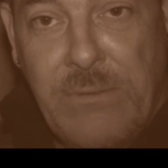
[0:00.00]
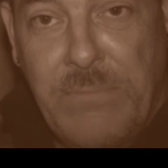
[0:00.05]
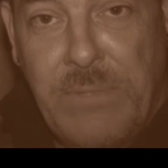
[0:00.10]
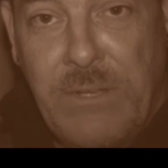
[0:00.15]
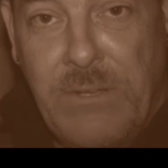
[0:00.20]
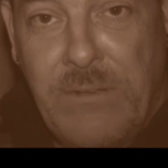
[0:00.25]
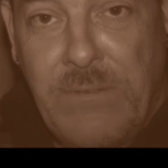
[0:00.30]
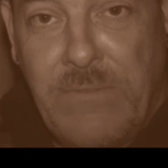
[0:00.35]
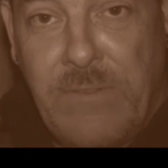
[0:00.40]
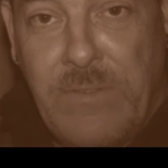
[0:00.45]
your
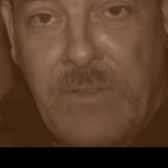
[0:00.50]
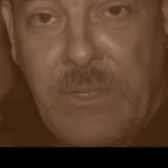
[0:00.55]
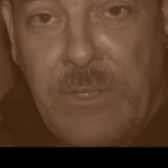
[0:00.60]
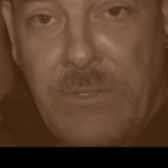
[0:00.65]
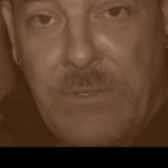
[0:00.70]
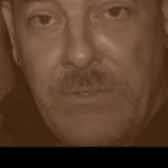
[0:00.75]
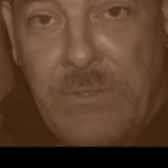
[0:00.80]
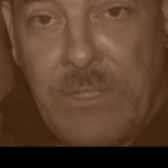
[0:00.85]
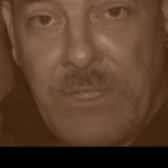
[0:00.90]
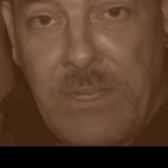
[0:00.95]
beer
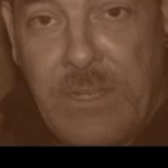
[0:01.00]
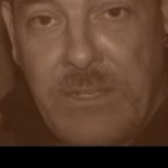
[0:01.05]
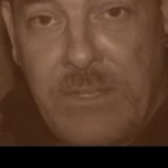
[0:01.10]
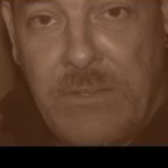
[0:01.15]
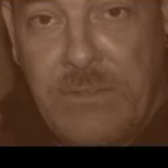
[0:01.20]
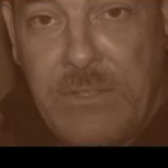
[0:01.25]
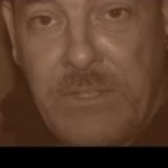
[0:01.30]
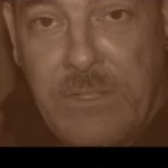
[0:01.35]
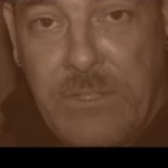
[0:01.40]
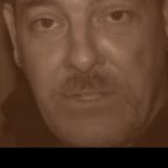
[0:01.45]
reviews on
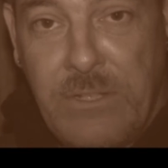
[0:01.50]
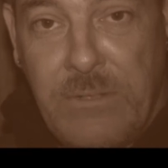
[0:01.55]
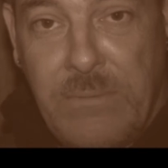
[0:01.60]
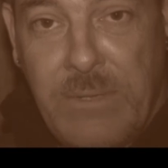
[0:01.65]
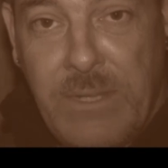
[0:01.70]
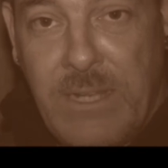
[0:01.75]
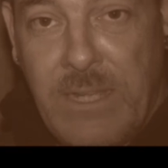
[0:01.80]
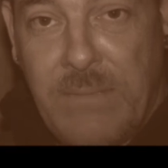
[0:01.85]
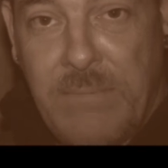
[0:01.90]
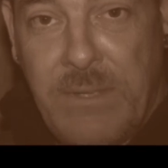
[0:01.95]
YouTube,
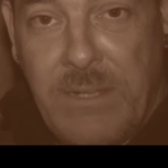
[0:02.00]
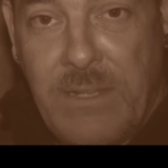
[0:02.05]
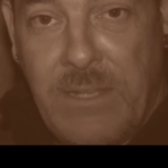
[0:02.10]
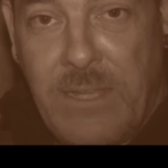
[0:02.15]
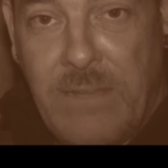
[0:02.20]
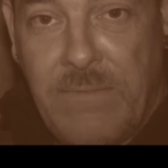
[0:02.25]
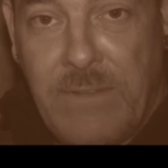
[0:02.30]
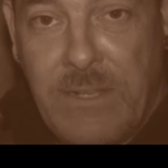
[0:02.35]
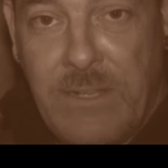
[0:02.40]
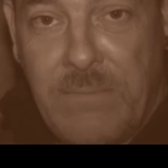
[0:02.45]
and I've been
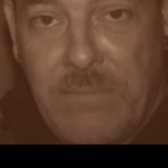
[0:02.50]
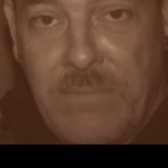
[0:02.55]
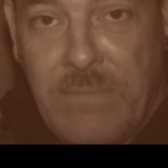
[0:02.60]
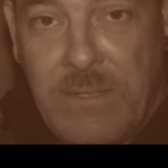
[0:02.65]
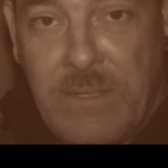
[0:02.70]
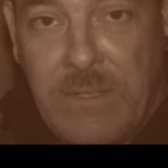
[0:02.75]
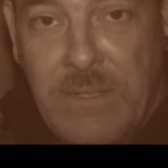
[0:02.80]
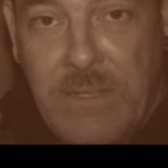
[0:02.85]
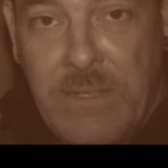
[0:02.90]
loving them.